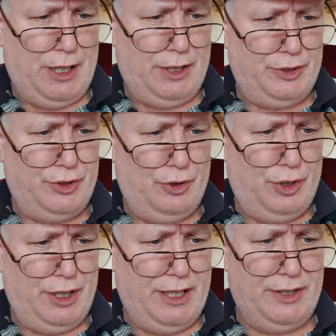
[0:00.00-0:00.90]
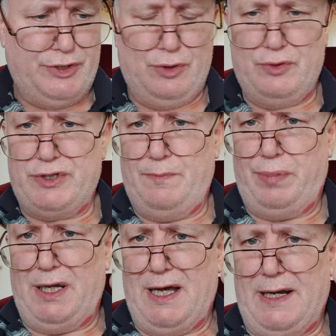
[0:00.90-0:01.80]
and your angel to
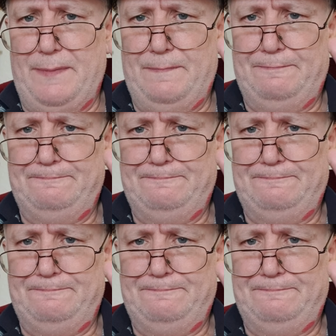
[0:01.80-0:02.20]
plan.